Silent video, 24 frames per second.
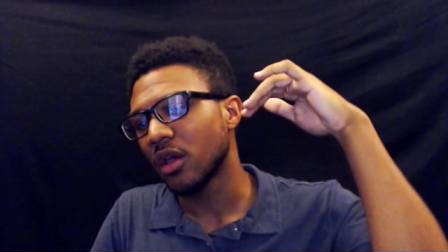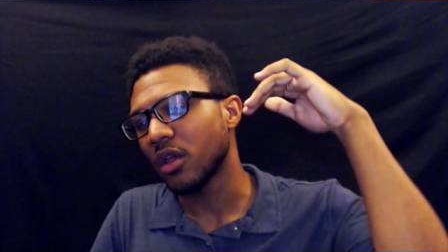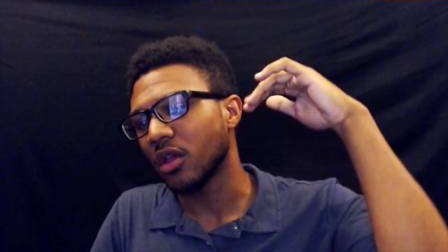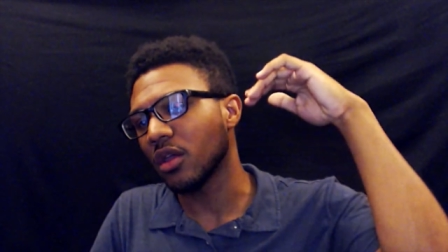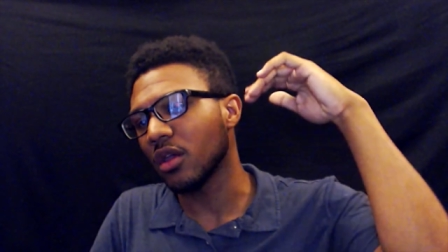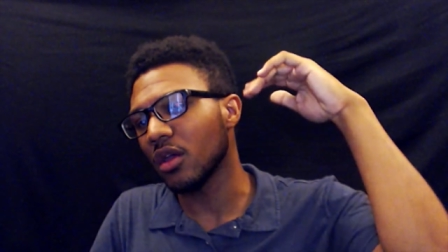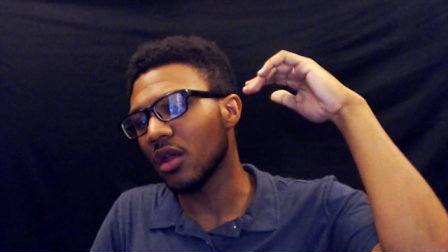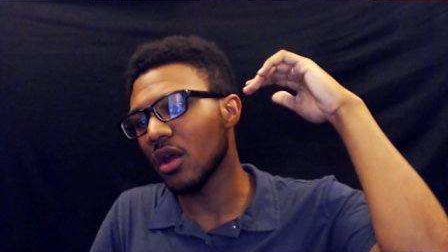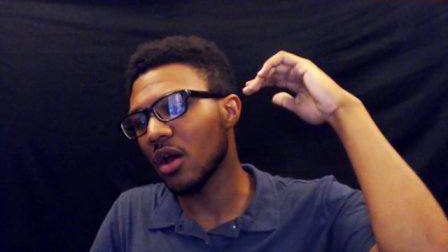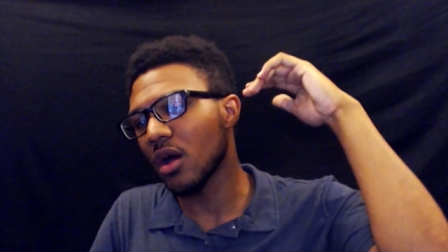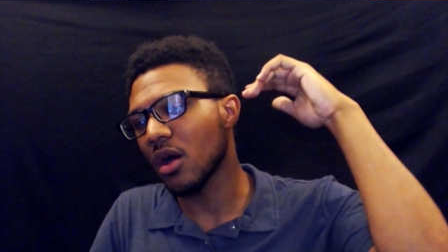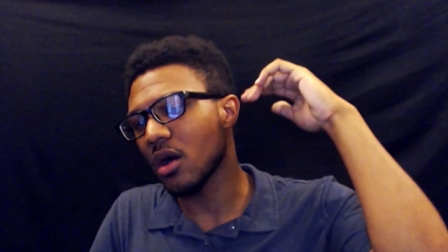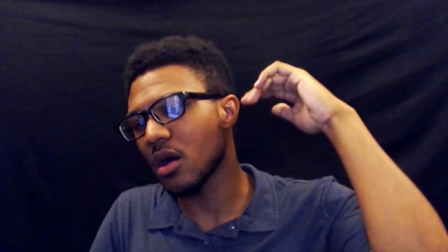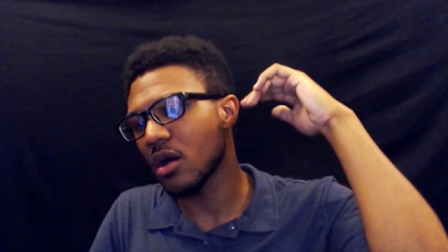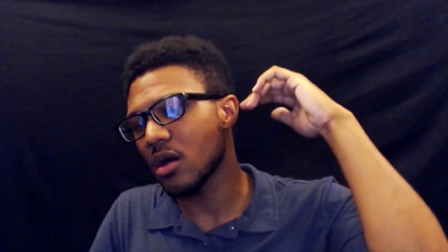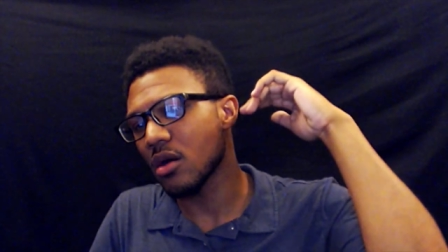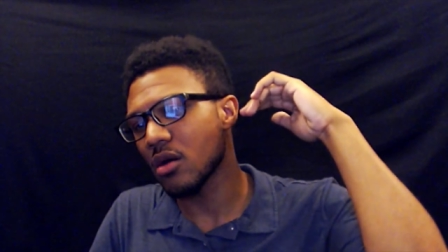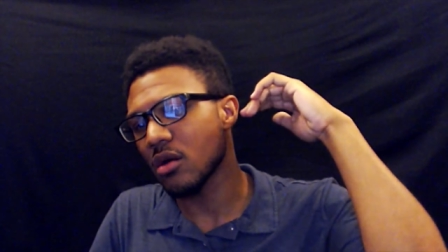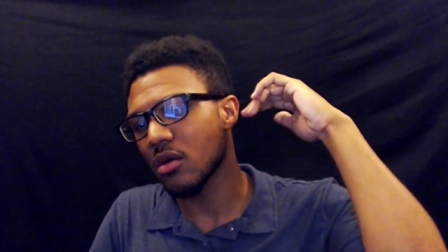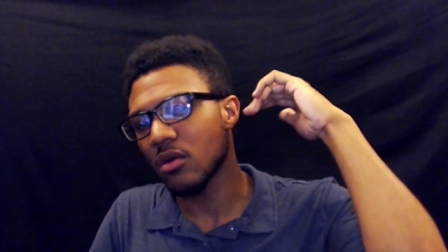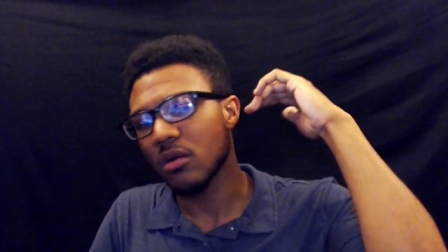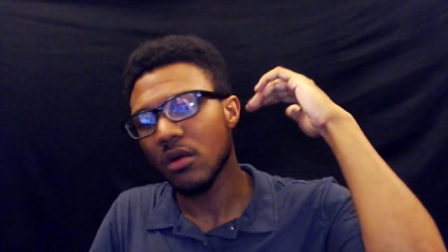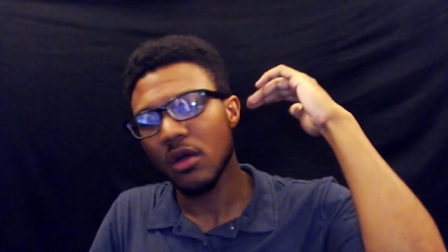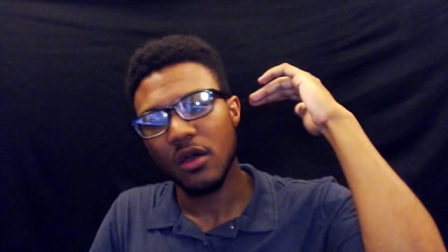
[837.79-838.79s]
you
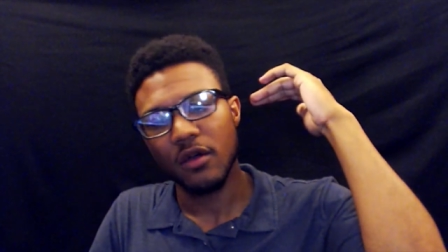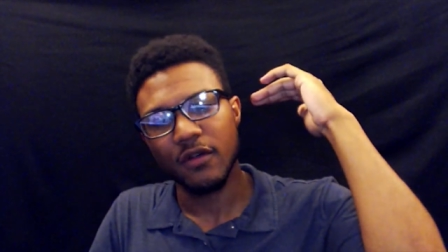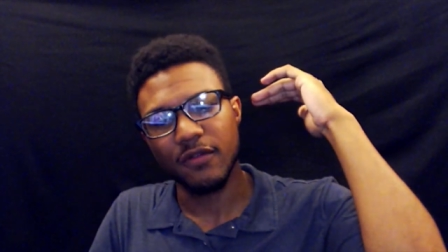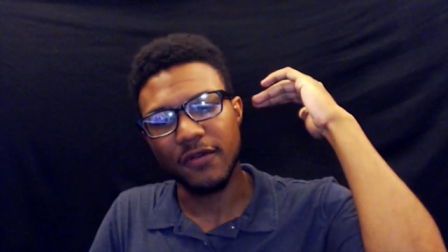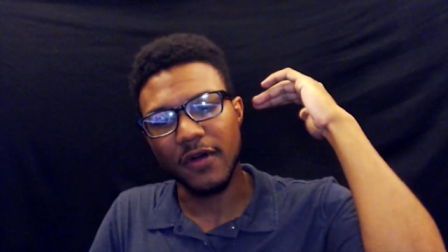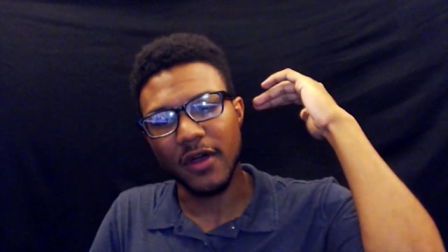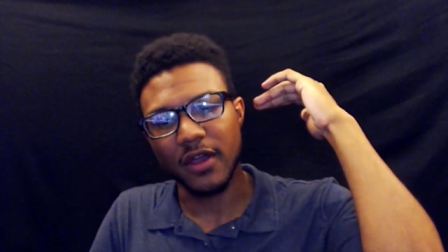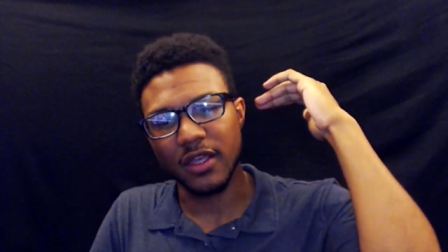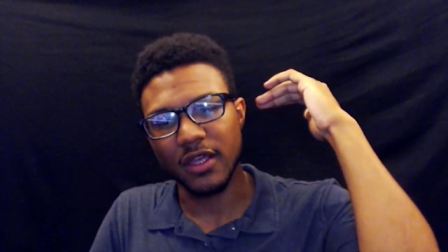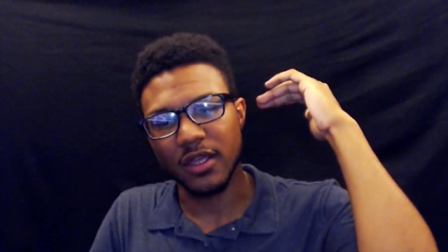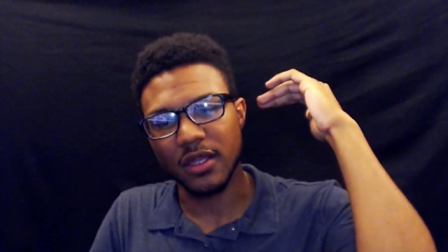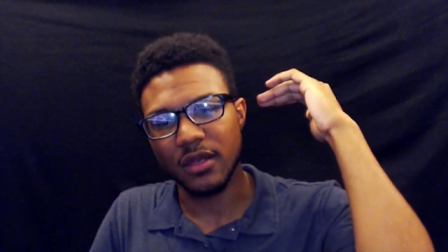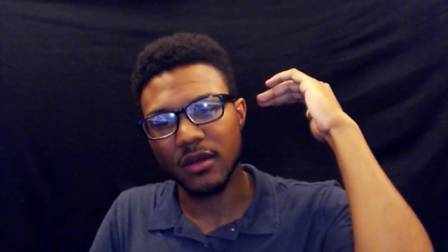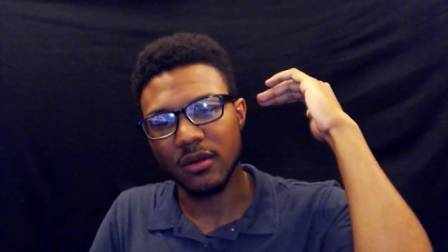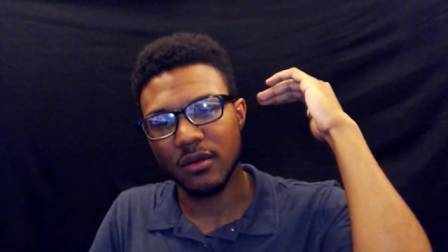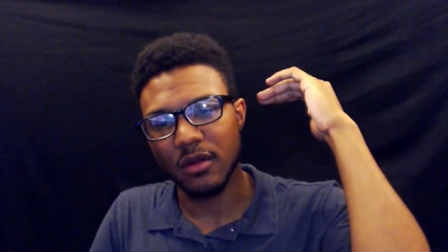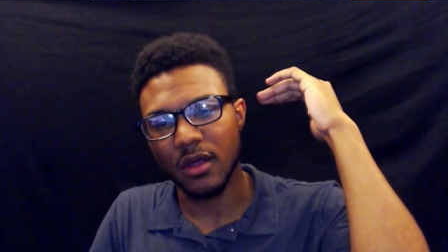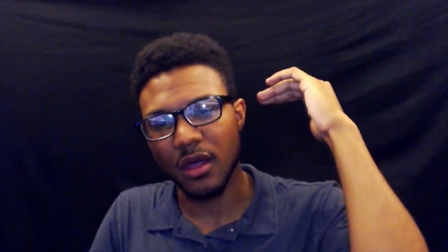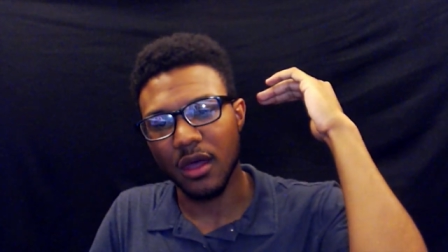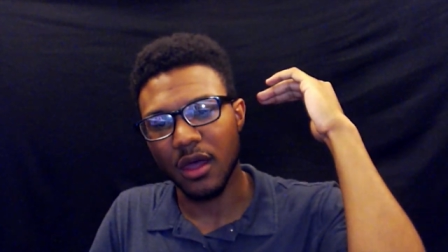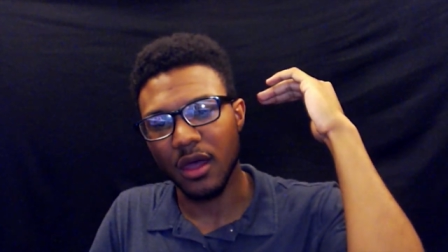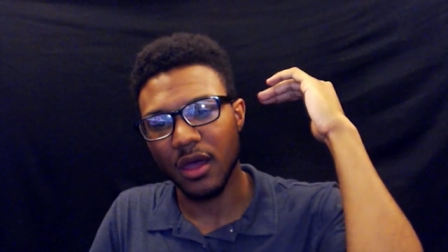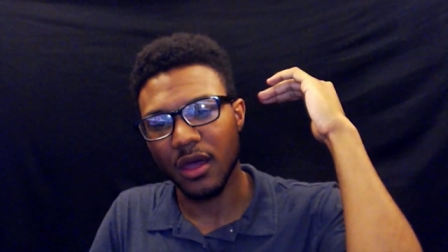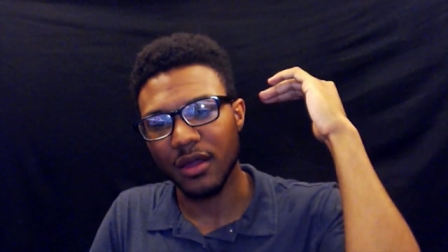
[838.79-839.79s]
know,
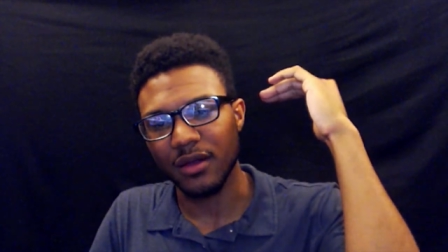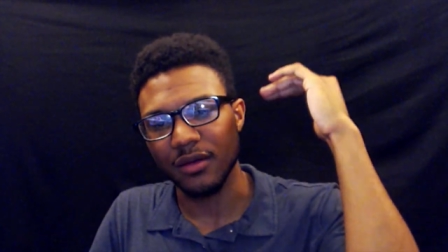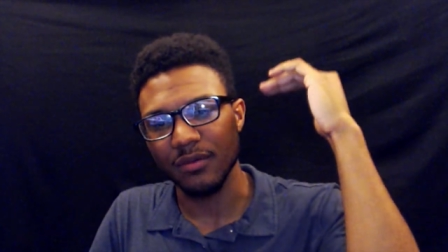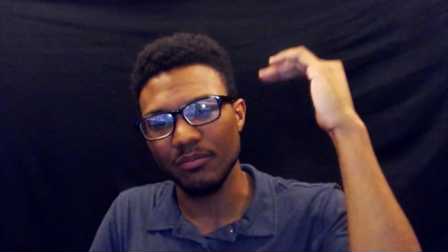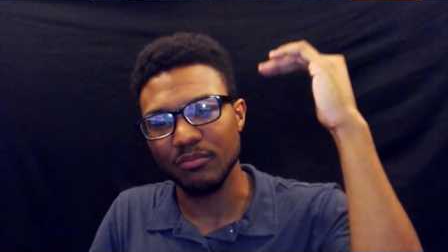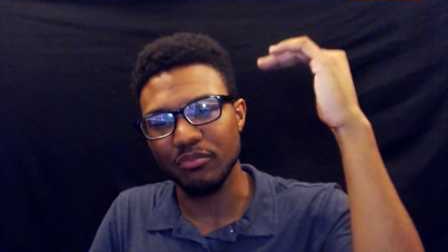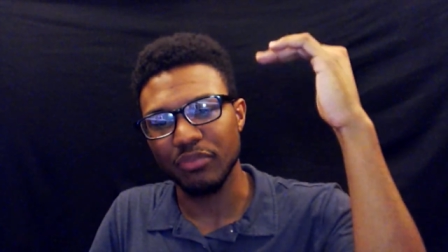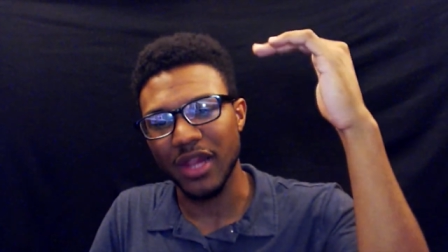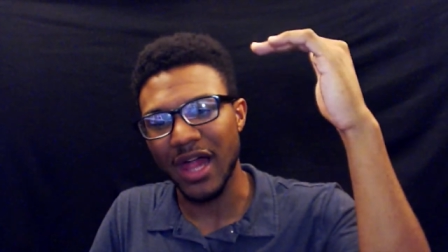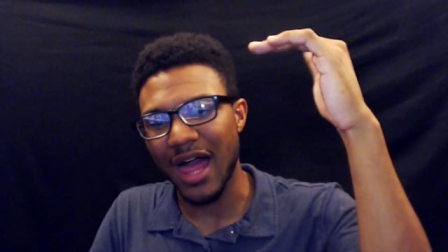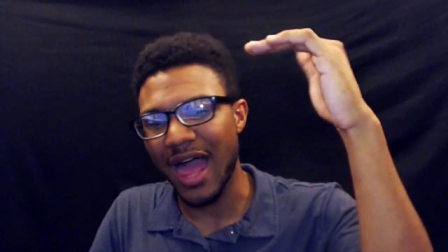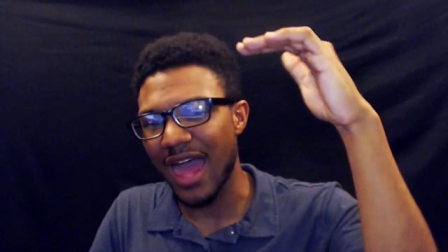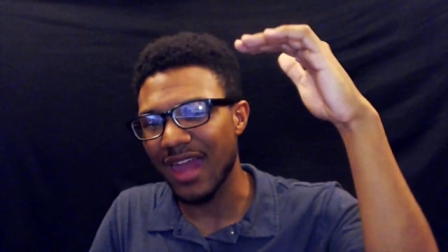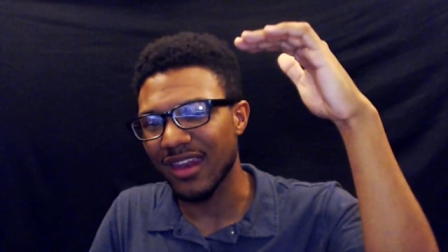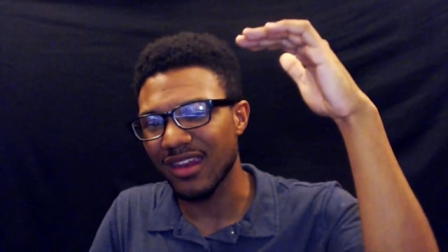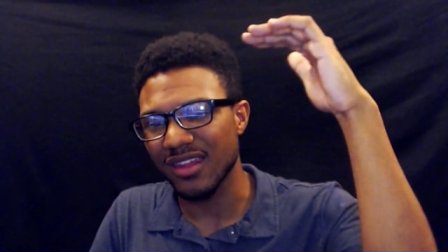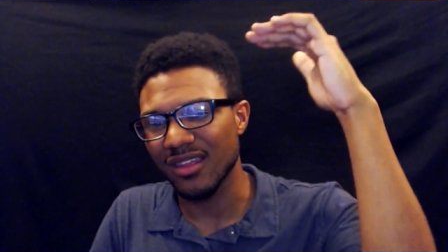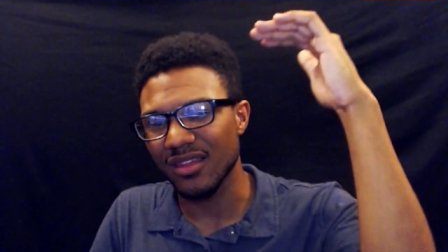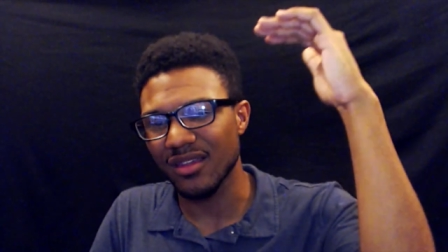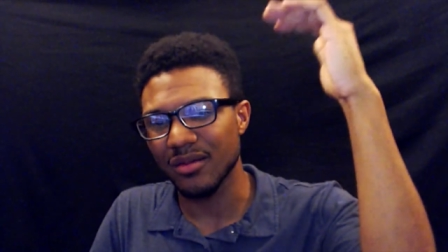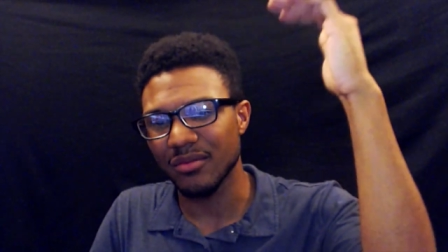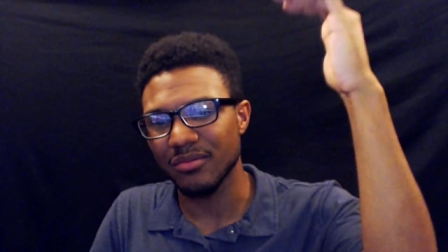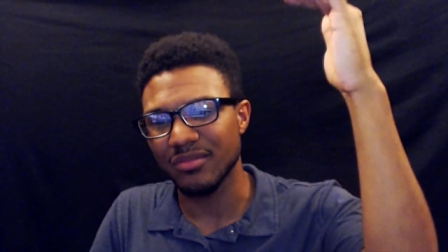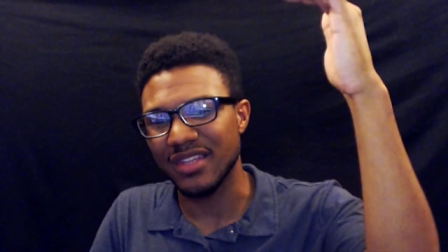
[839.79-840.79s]
fucking
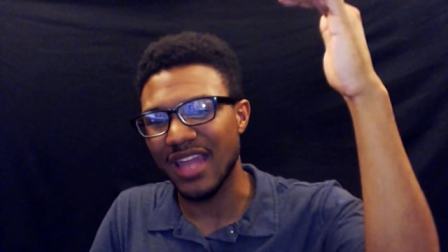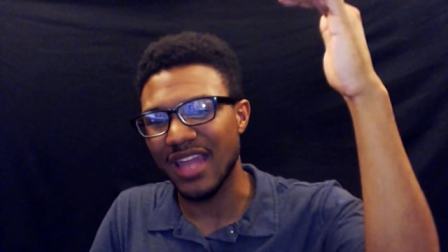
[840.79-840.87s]
platinum,